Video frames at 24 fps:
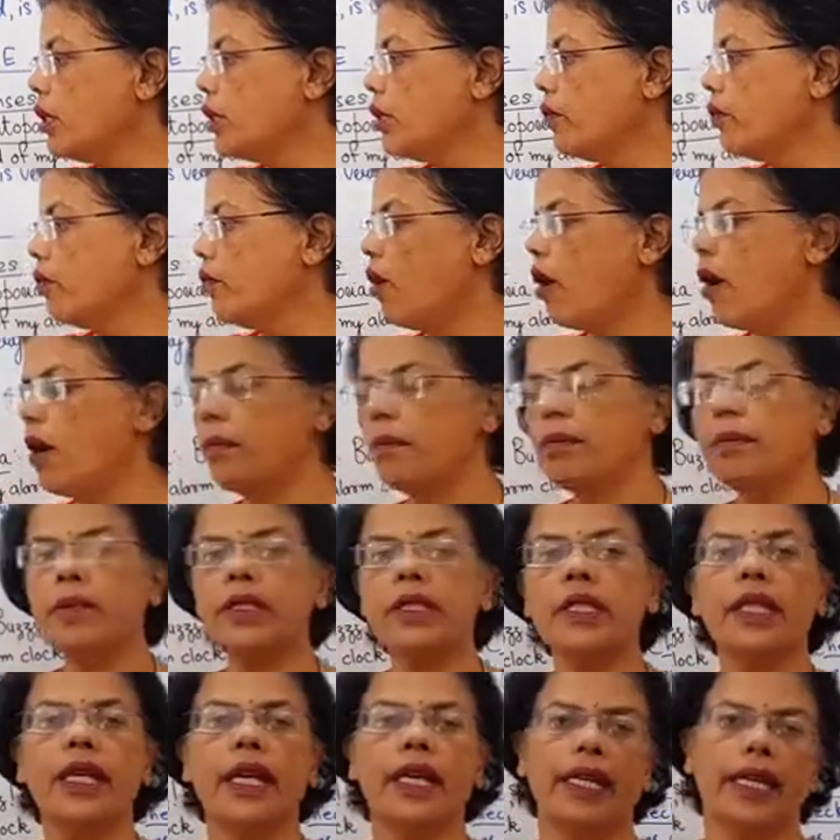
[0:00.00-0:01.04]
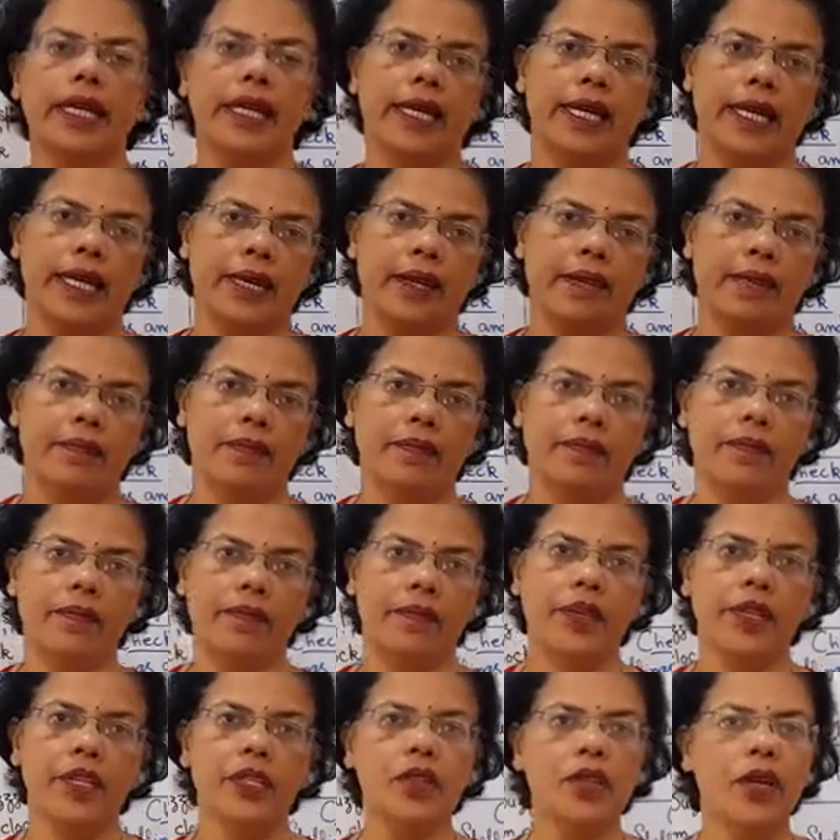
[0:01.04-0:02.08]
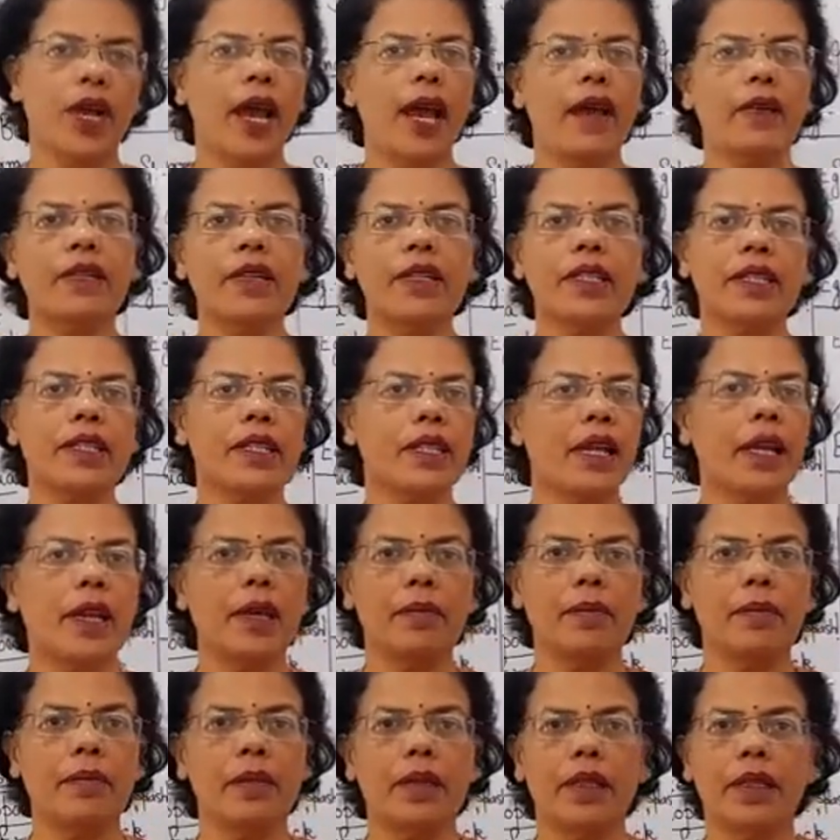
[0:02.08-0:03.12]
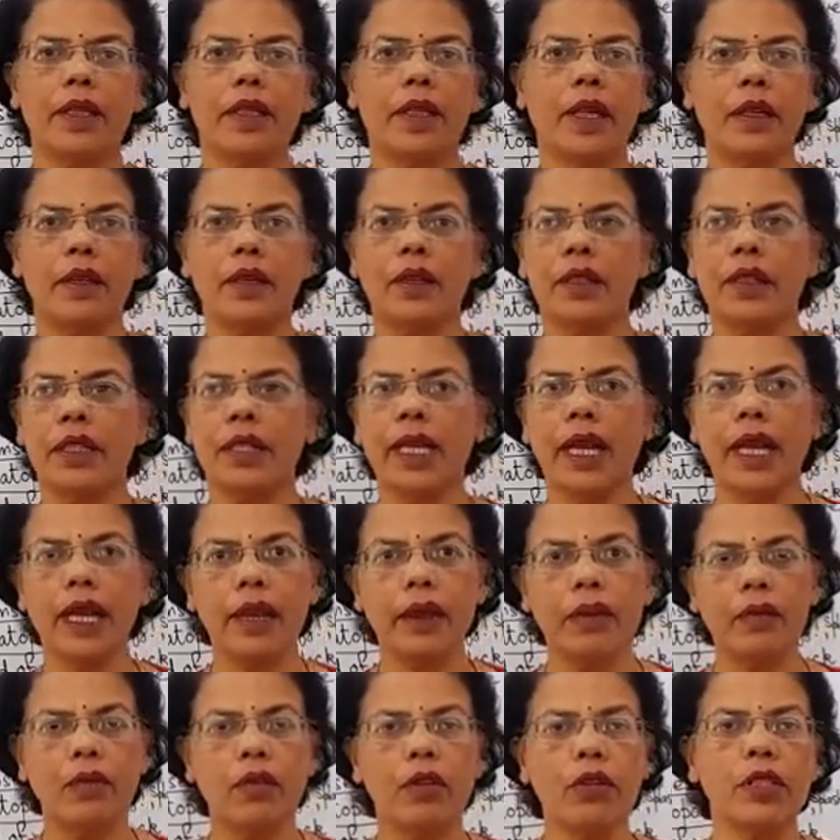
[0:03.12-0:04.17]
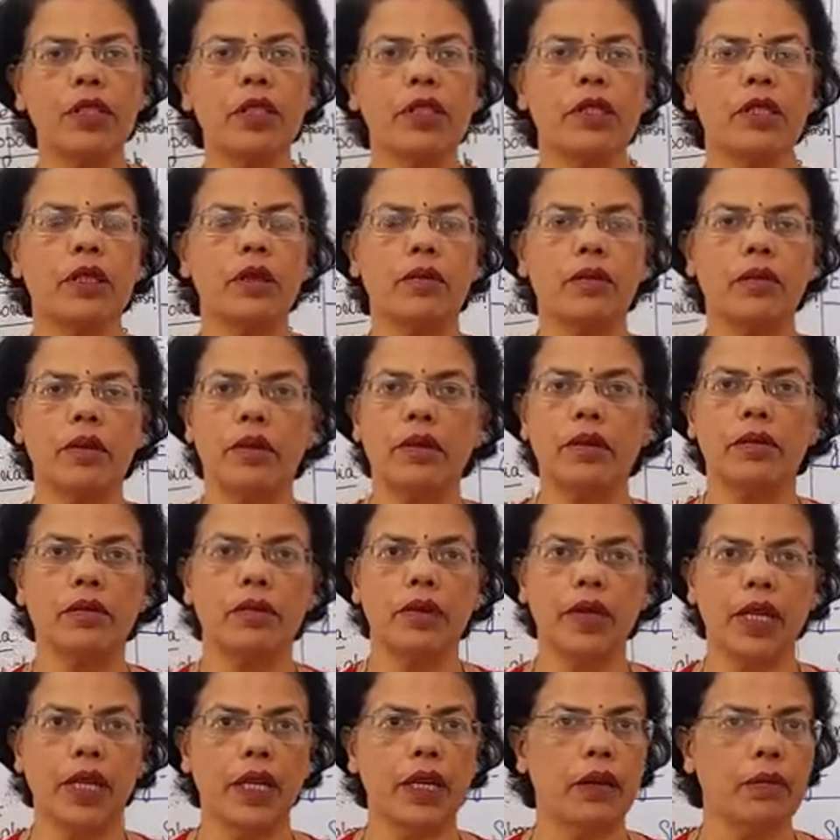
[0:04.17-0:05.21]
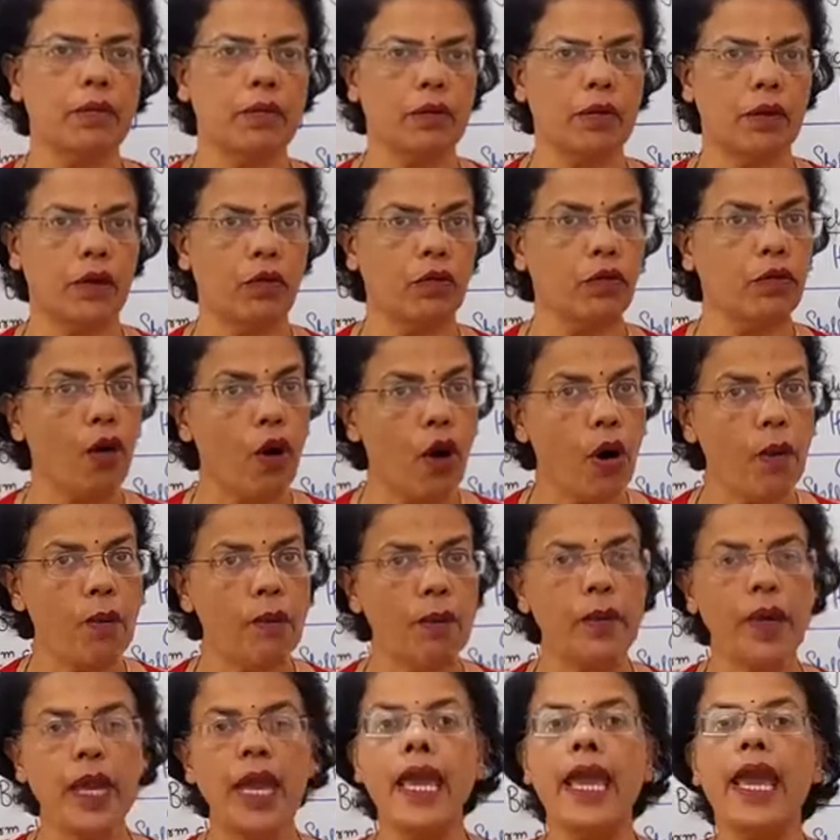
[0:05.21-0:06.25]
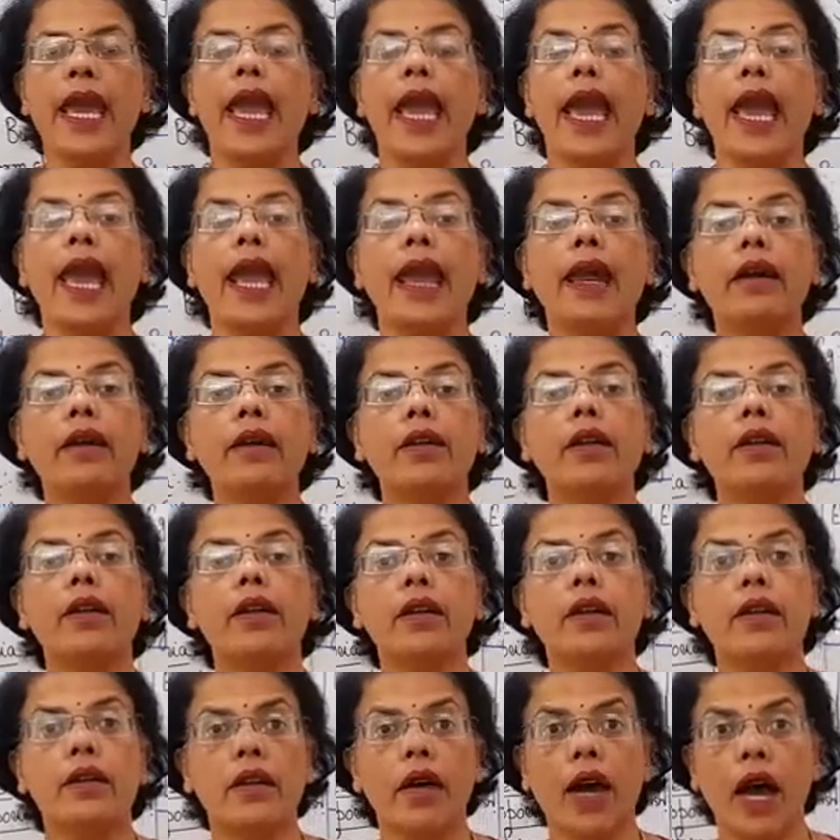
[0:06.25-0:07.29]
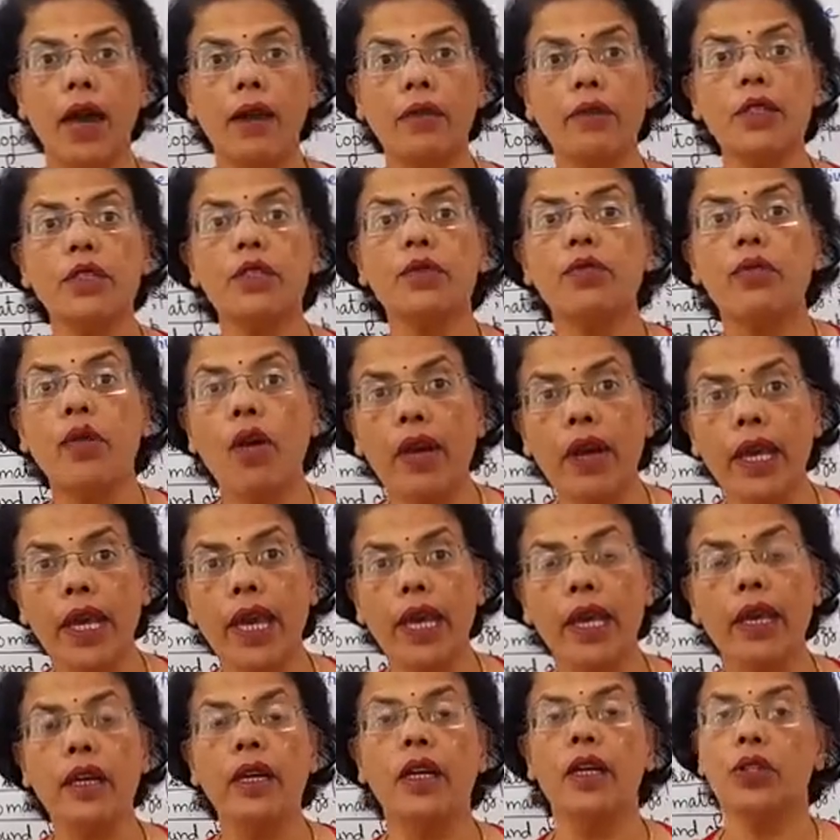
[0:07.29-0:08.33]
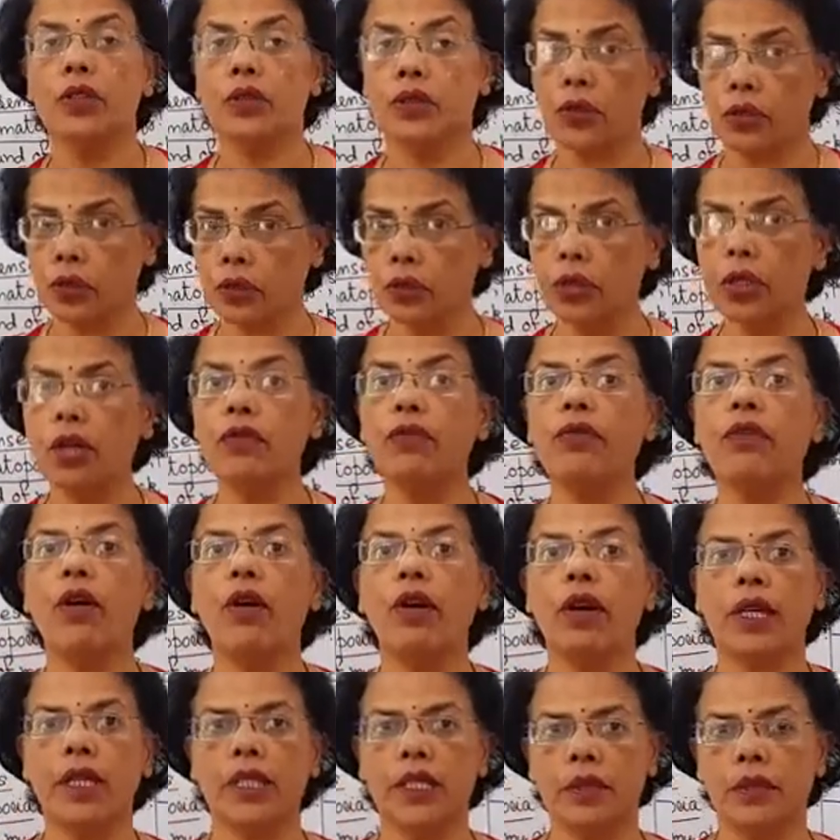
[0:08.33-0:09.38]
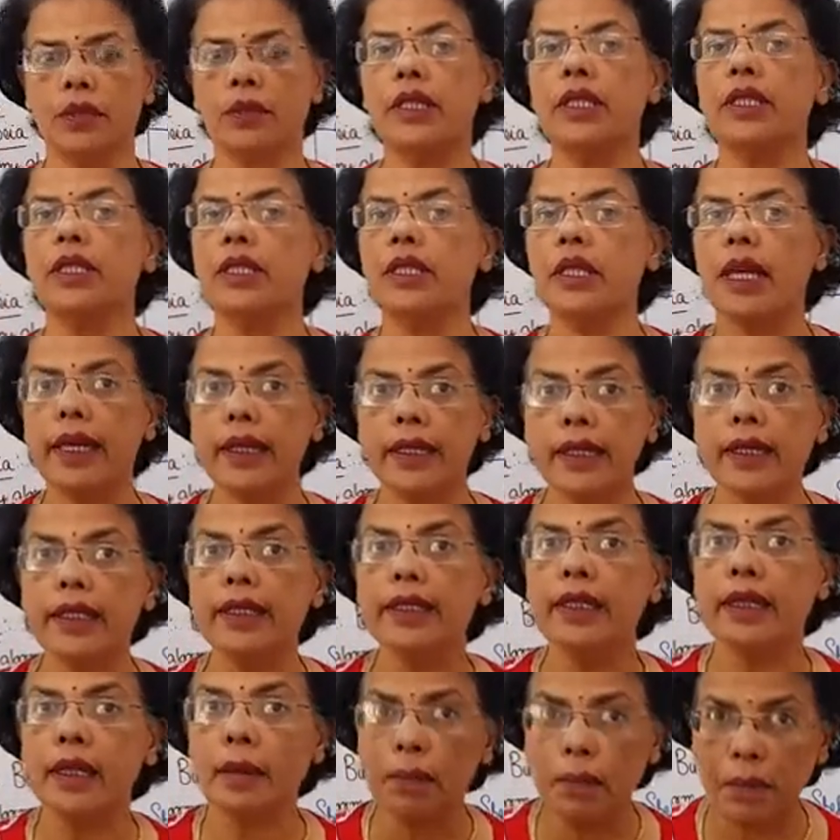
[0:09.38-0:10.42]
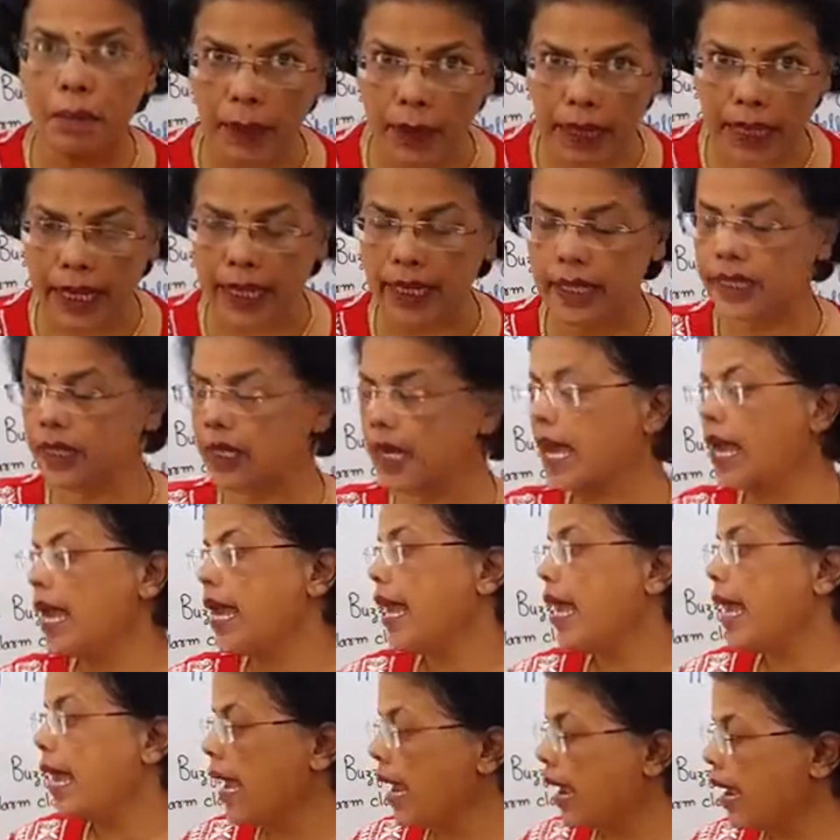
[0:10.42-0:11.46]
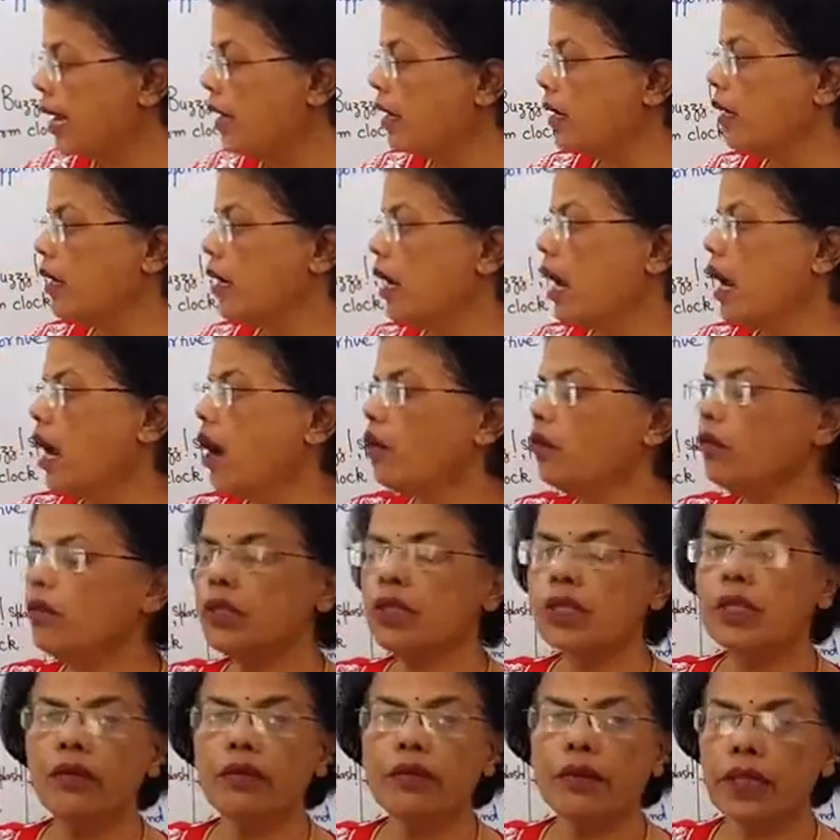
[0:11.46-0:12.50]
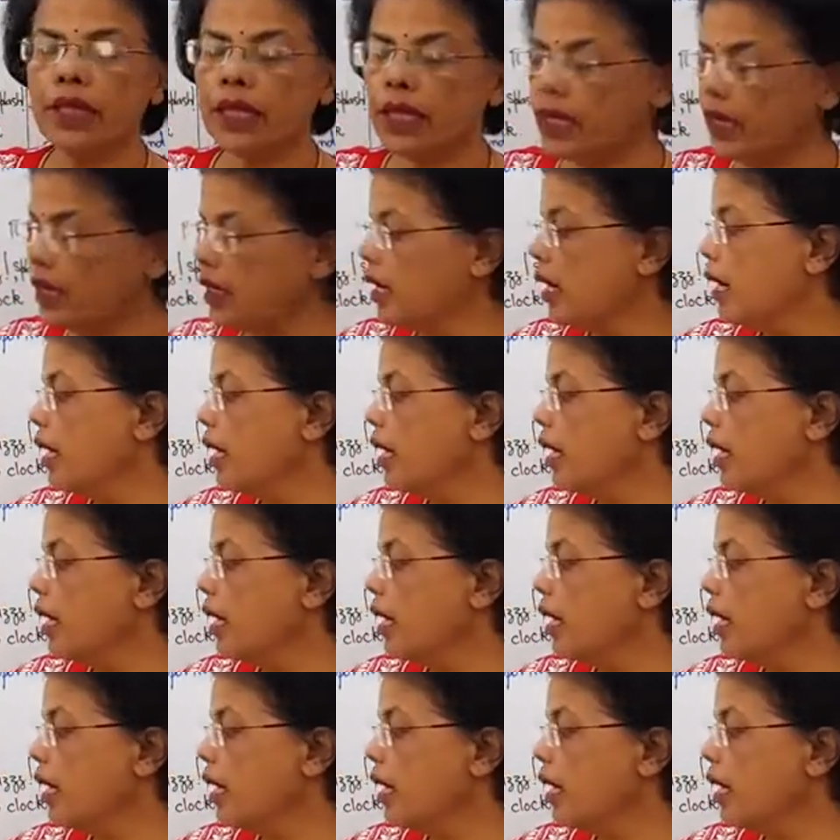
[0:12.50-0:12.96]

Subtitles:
warm sunny day. So I have described the day was very warm, and I was walking through the forest, means that is the place. And how was the weather?